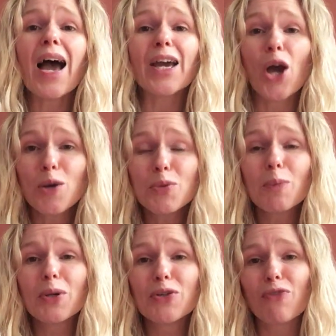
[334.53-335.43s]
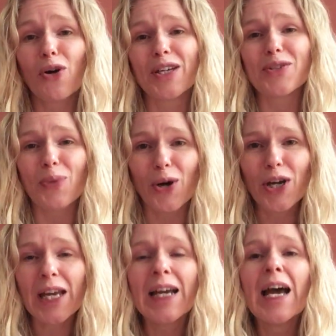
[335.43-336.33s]
I hope your balloon rockets
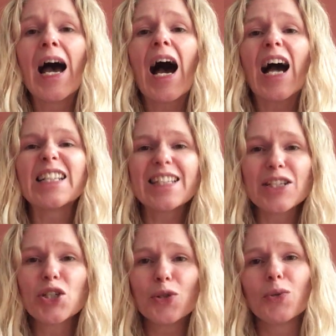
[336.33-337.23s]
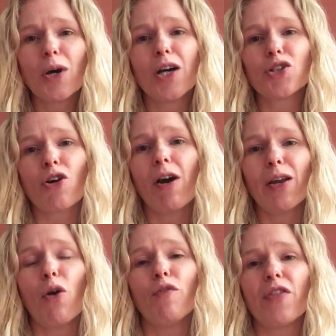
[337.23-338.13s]
work. I did do a
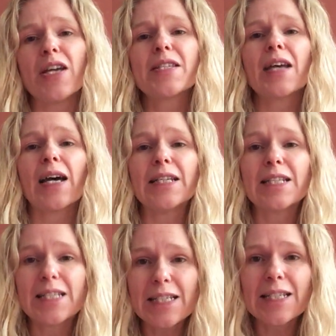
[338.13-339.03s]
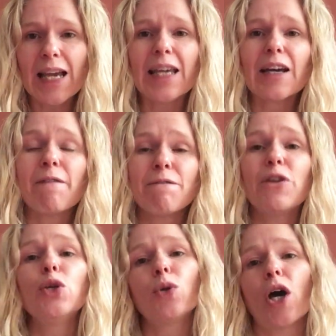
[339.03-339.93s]
trial of this and it did take a
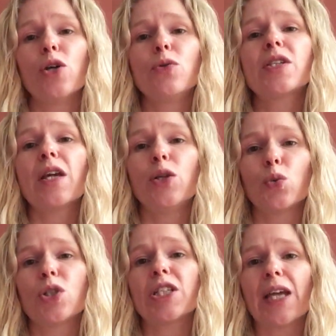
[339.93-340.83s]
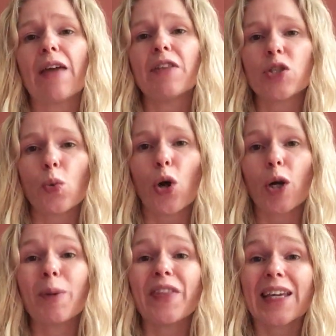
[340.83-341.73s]
few goes in order to get this
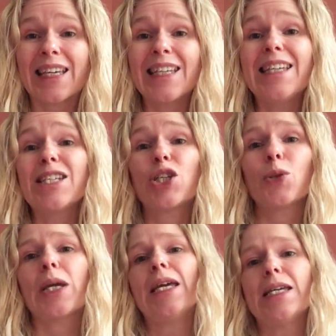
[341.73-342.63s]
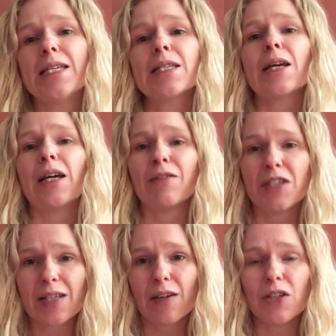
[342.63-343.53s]
work, but the key to it is, I have
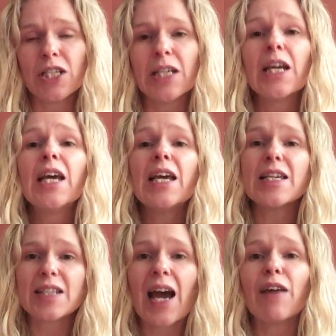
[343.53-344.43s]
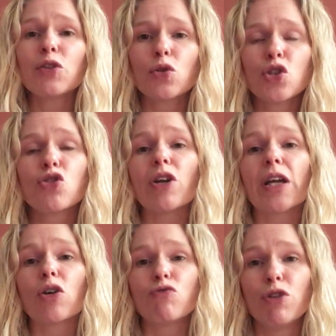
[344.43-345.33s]
discovered, is to have your
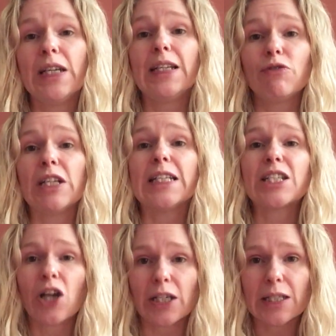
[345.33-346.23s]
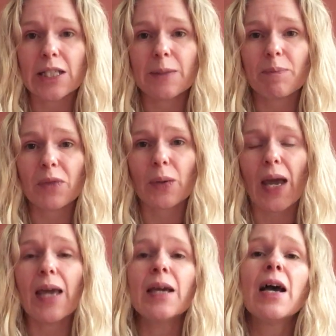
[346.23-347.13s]
string really, really tight,
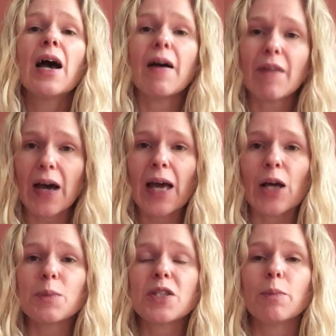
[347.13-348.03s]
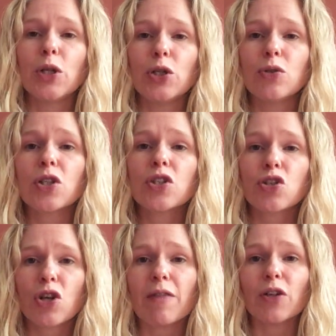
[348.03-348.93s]
okay? And that helps the balloon to
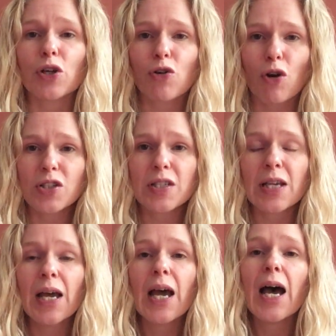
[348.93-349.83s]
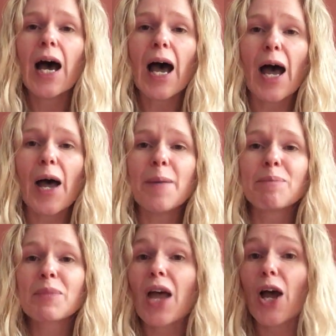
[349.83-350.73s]
travel across.
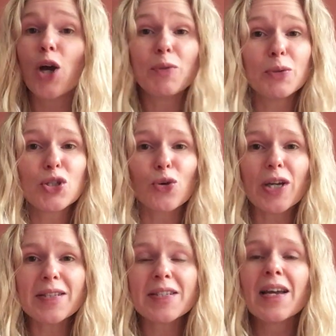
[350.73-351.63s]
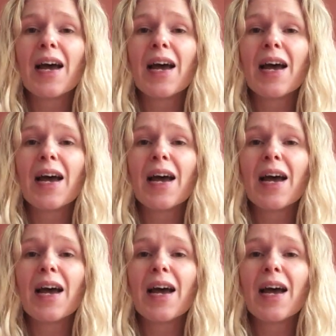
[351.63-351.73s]
I hope you enjoy it.